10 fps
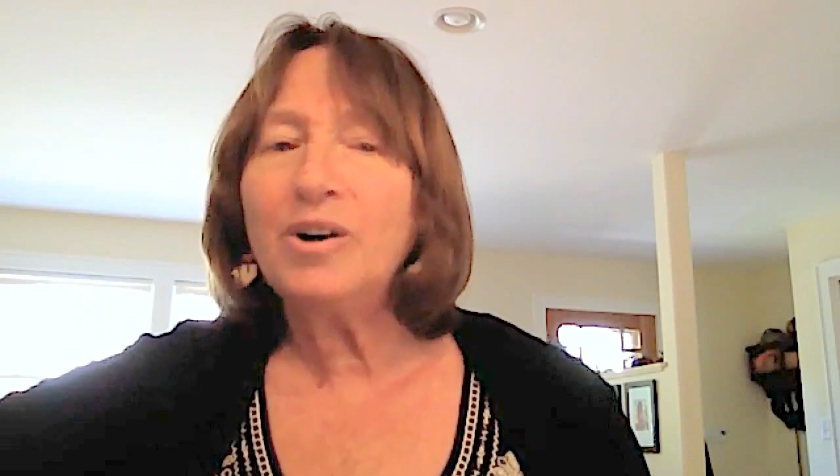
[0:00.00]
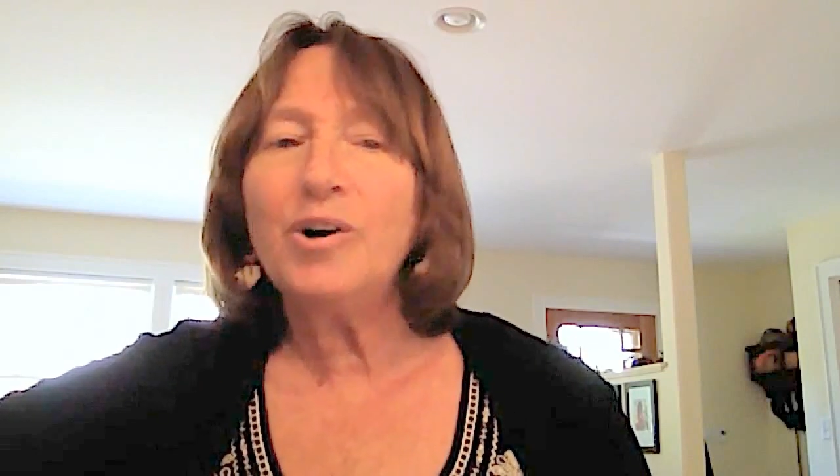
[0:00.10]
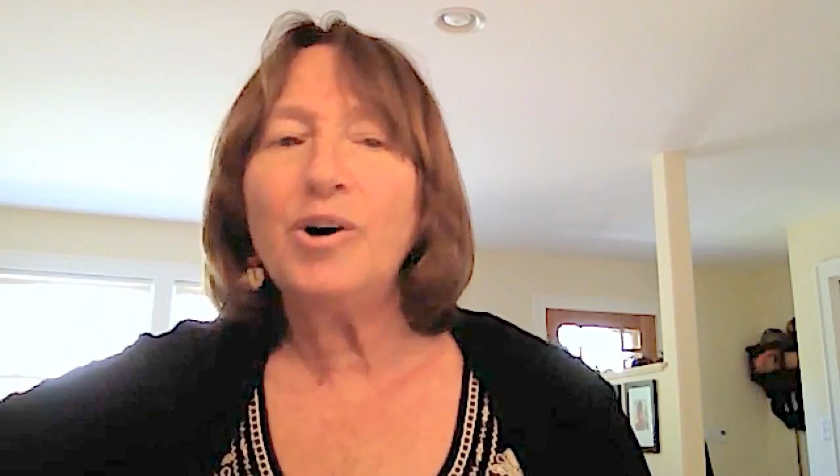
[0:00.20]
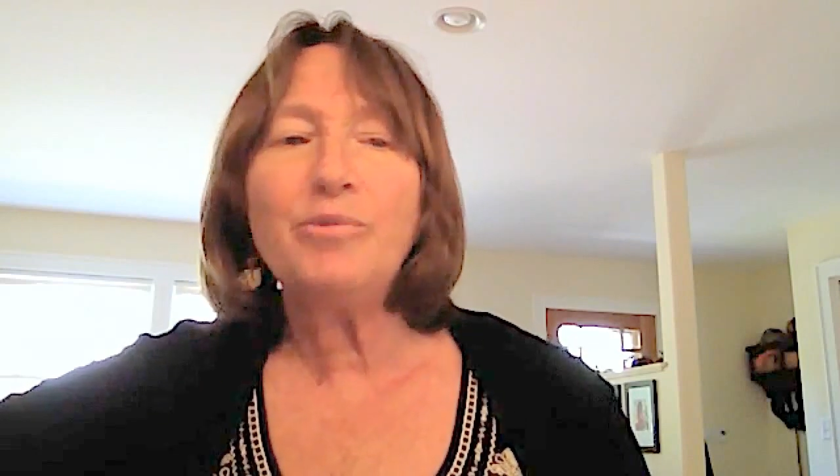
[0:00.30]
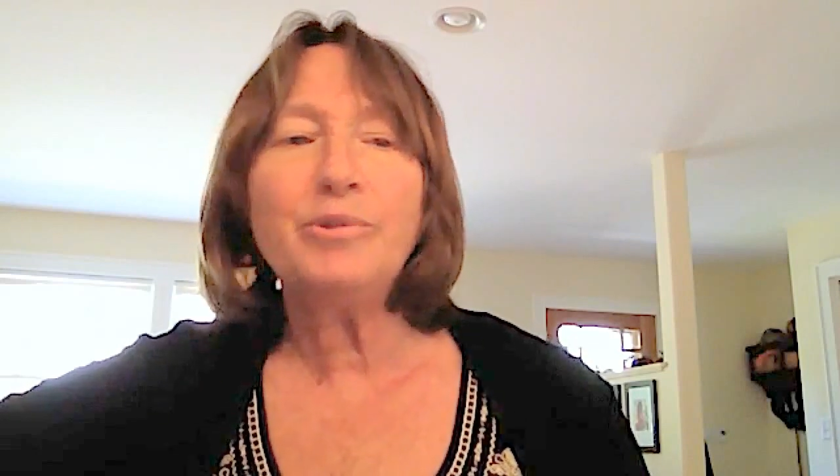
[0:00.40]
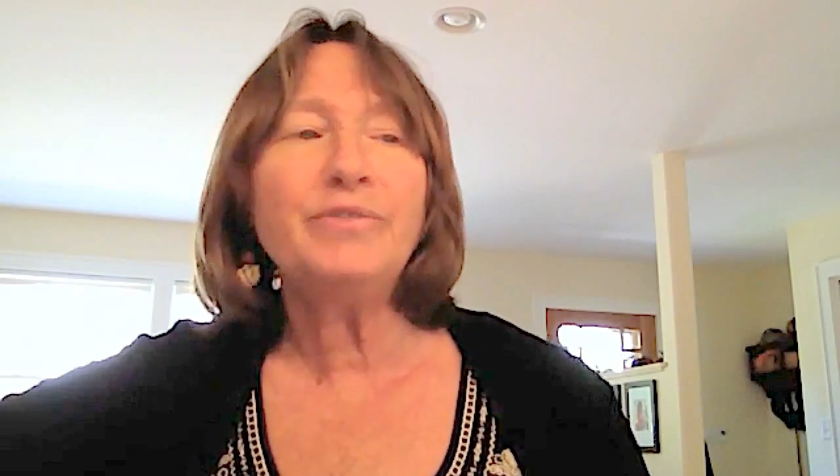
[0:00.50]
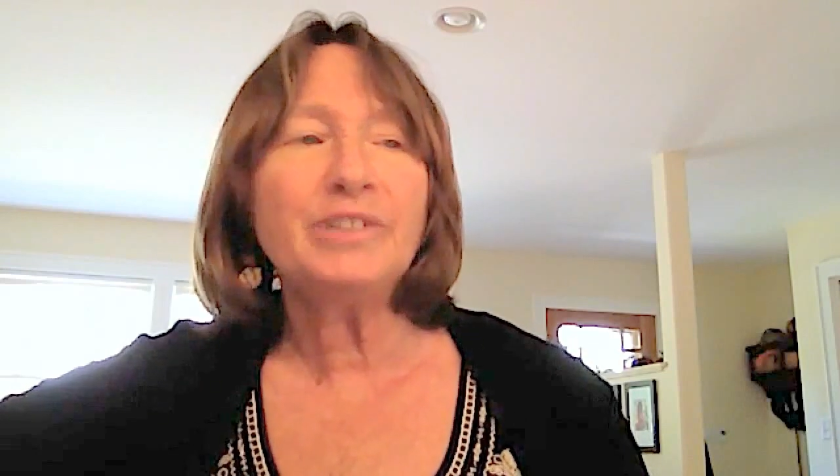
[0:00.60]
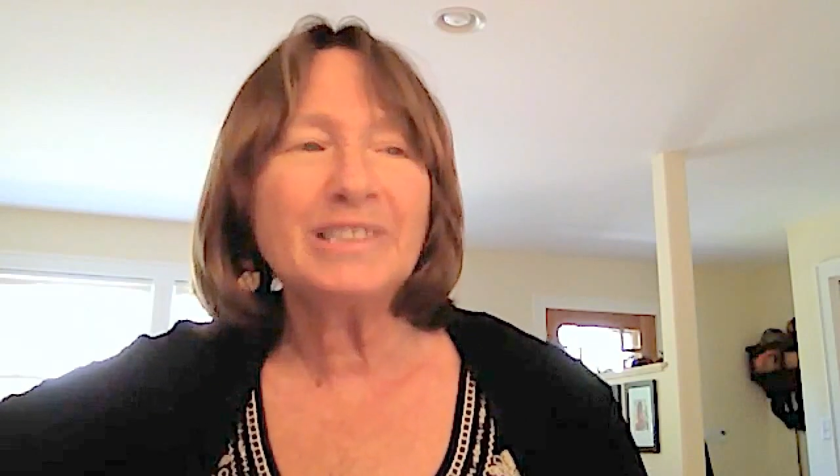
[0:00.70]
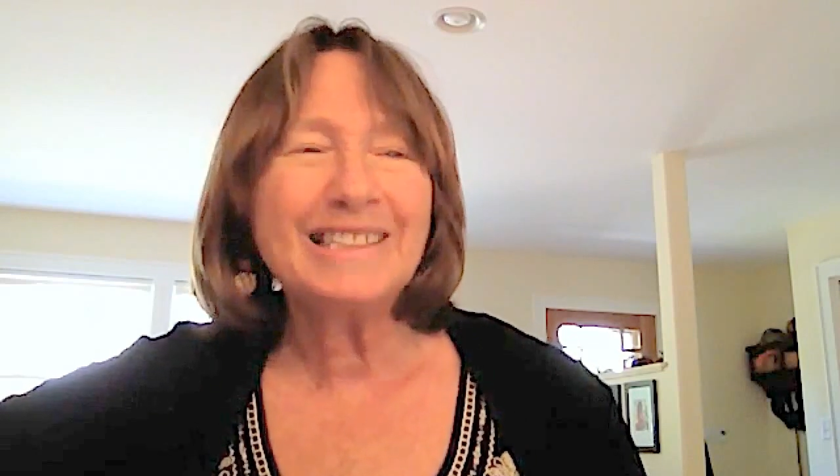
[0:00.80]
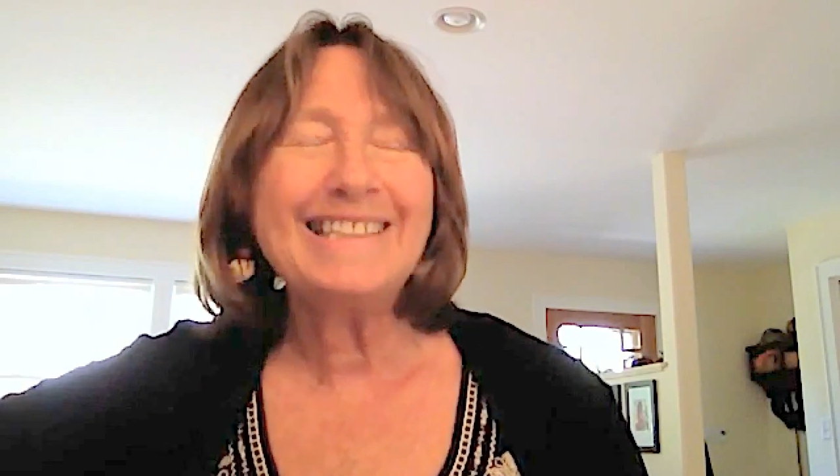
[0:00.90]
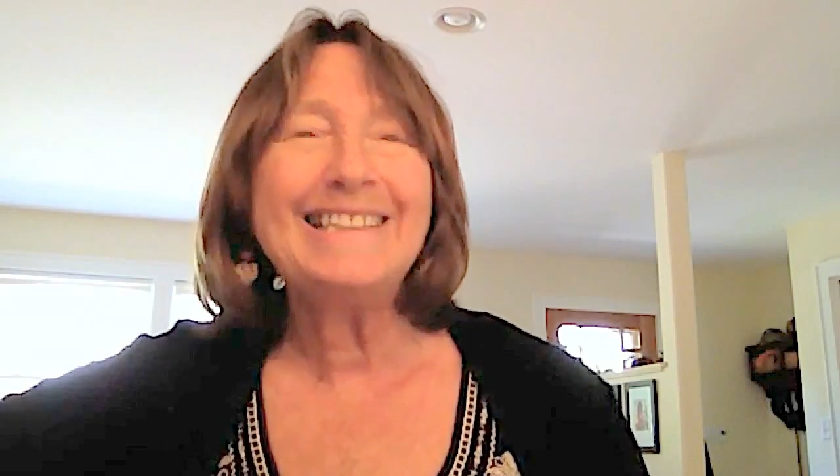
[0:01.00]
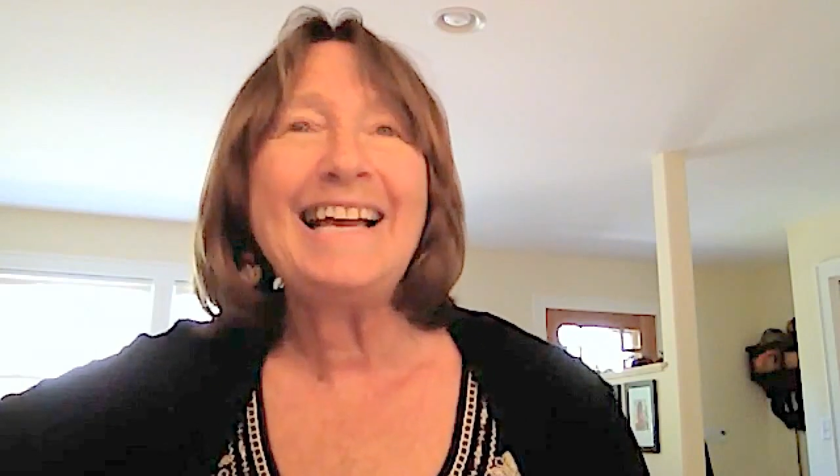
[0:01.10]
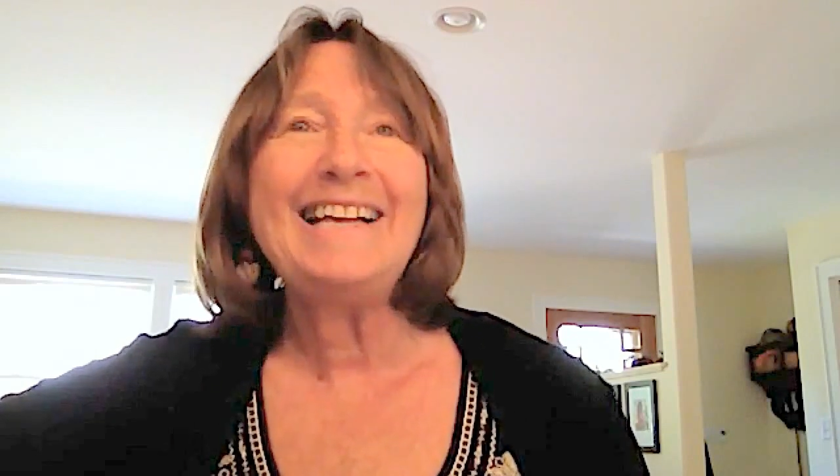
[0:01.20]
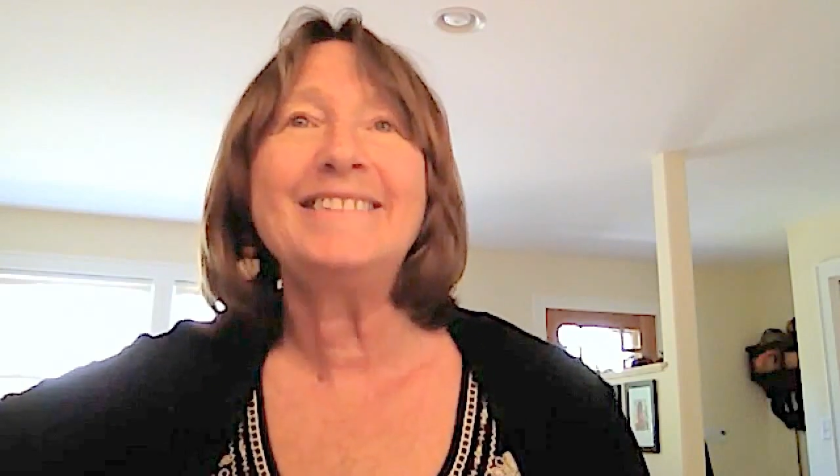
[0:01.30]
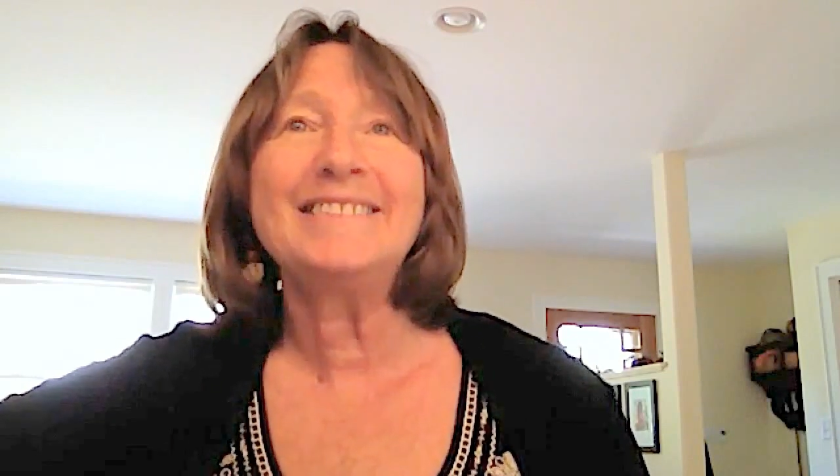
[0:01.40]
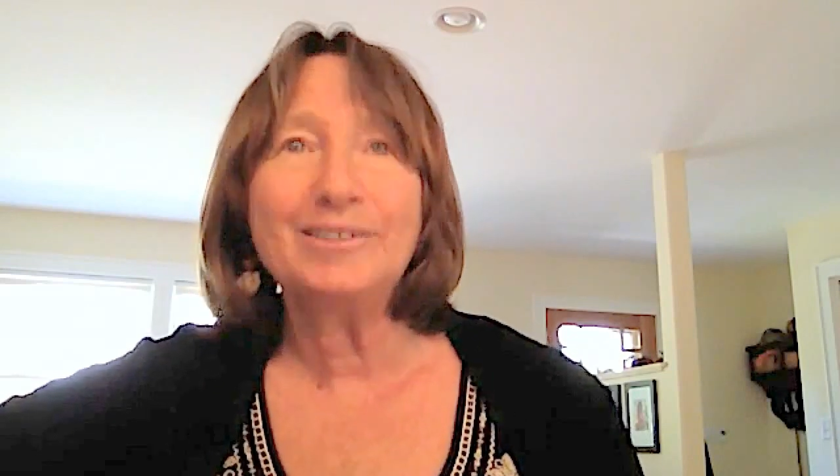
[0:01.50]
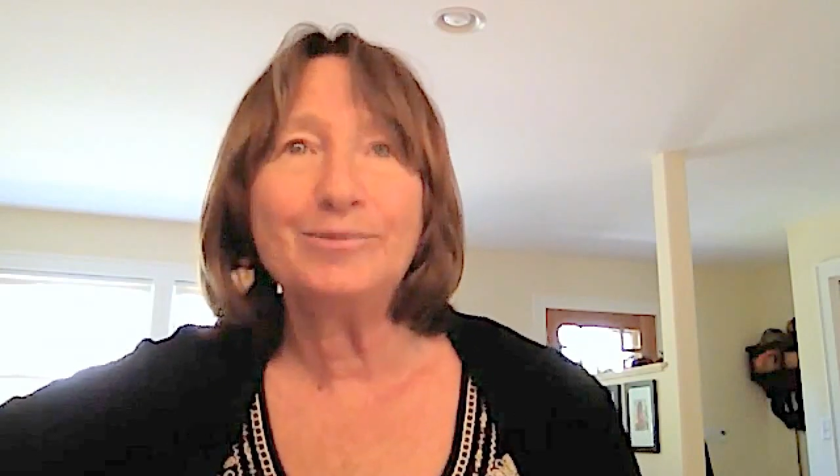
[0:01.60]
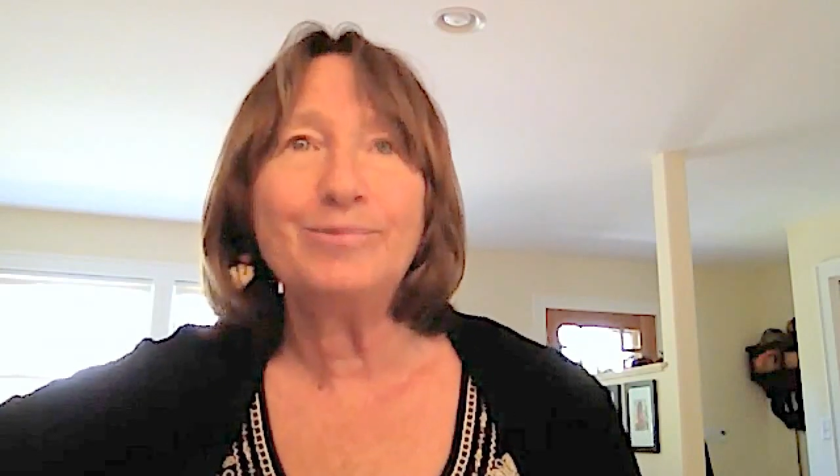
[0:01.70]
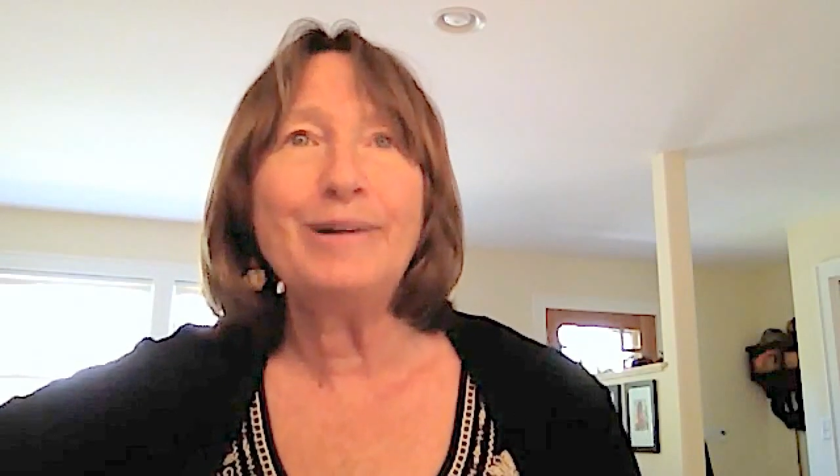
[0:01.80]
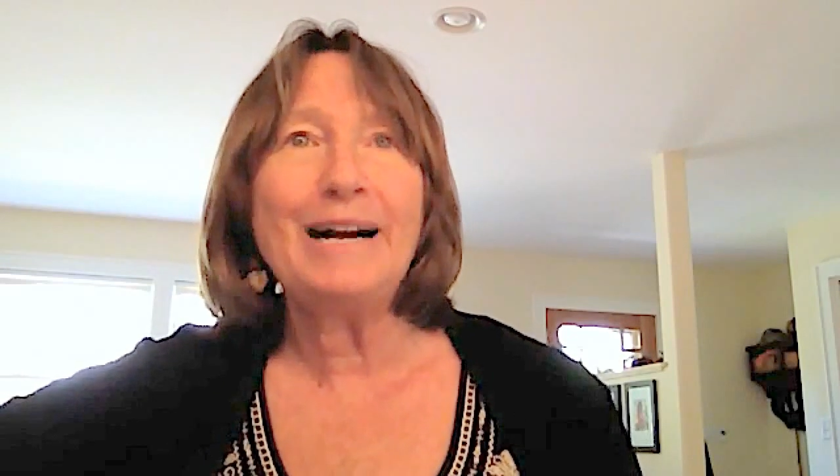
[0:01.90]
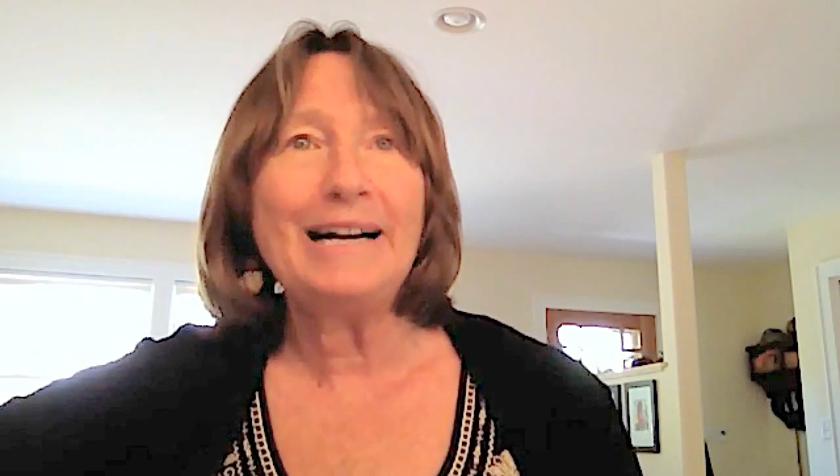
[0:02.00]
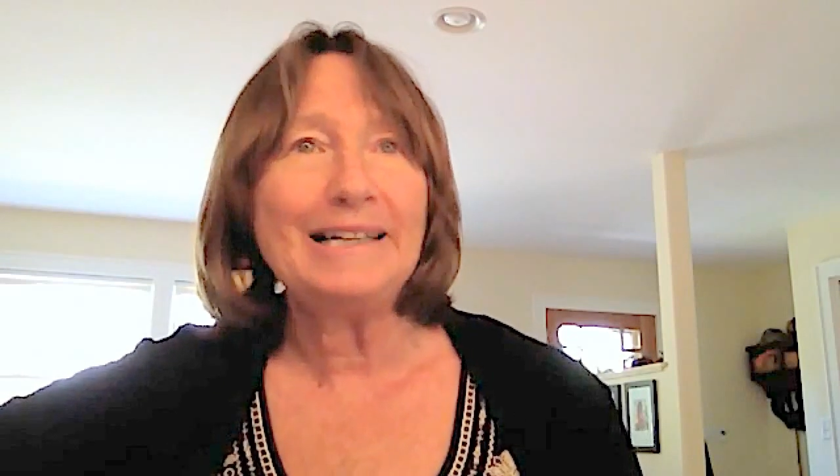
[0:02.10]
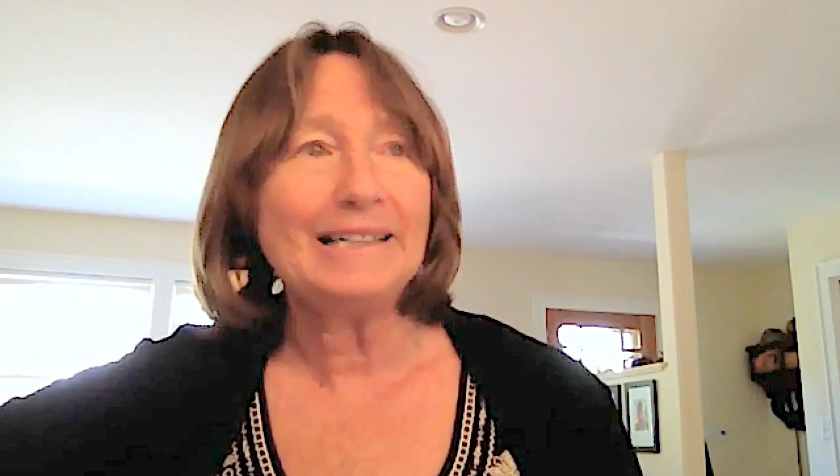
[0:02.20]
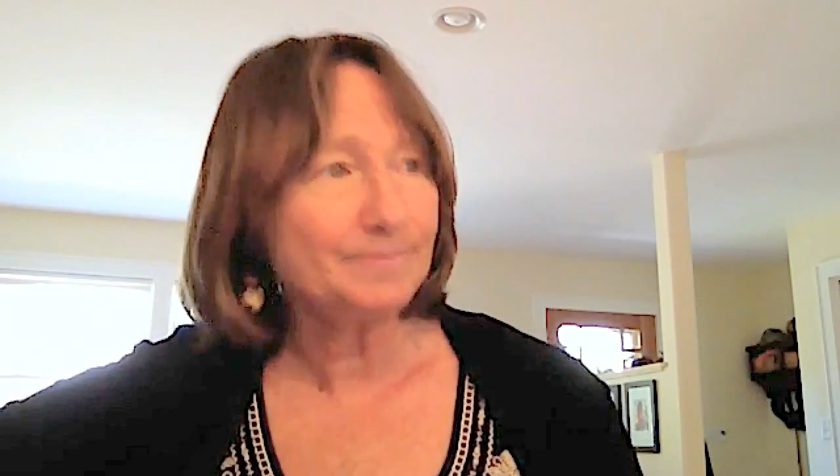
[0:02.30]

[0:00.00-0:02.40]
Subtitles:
or even classic rock.